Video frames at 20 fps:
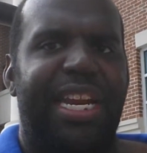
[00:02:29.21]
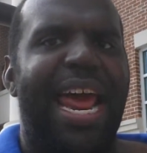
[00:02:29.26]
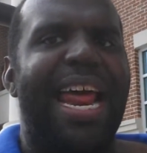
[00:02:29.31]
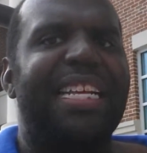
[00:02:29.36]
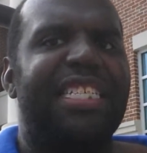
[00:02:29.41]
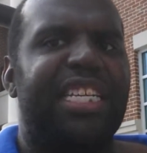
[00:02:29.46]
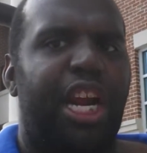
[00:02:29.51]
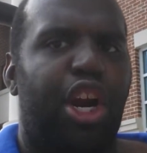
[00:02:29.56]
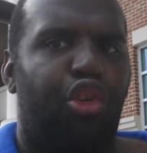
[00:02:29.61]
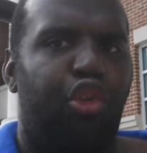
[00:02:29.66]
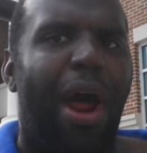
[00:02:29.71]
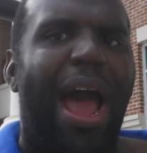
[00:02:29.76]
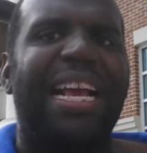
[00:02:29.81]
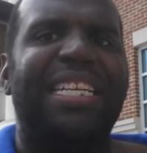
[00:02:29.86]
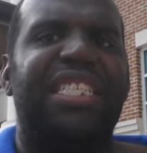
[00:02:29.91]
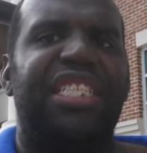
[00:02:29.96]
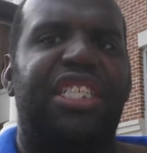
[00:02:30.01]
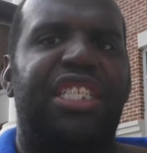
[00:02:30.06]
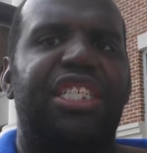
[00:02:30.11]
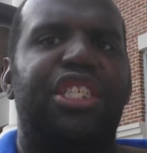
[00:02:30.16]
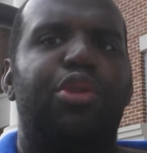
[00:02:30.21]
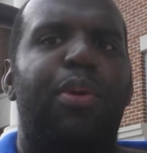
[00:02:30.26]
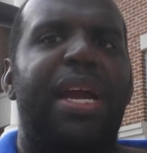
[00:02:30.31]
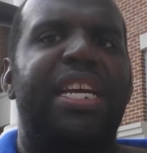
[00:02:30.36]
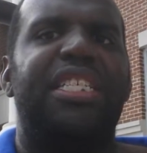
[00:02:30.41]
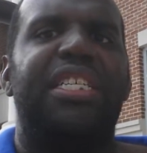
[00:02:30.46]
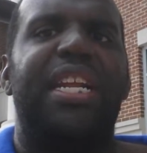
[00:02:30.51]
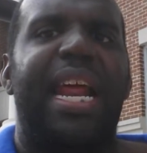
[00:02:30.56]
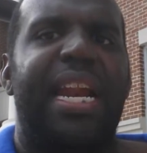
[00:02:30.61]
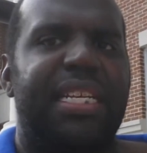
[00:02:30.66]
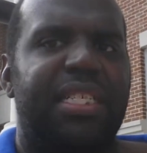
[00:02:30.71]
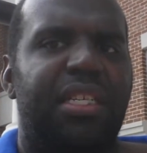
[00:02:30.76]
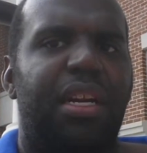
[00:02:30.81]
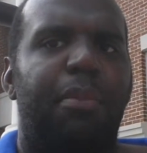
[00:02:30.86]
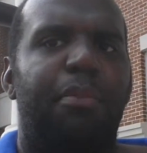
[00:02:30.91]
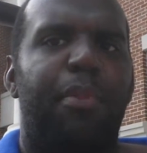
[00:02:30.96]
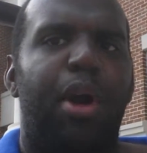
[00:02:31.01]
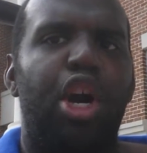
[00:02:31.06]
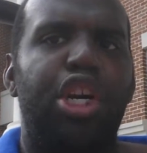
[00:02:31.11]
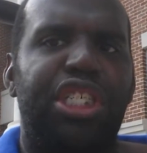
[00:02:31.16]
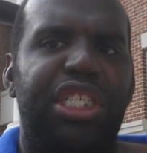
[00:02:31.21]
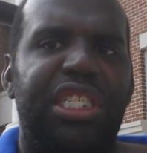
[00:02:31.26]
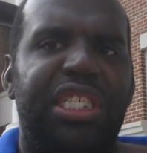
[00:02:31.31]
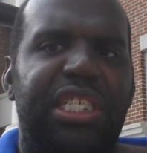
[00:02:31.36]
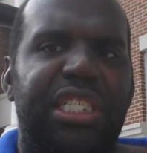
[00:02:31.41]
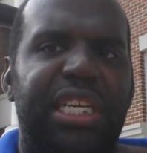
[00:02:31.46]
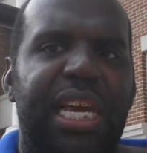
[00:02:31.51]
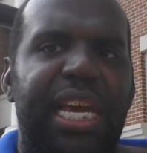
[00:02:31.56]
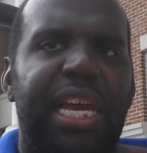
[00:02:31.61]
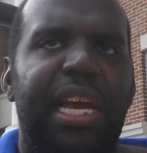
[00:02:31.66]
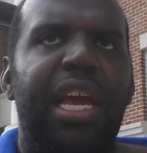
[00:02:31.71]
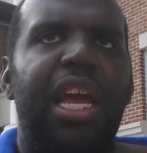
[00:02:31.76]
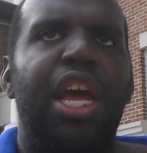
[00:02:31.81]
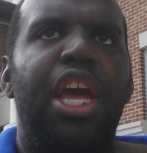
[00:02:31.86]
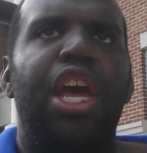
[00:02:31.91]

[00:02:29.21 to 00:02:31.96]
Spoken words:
That is a crisis situation. That is an emergency.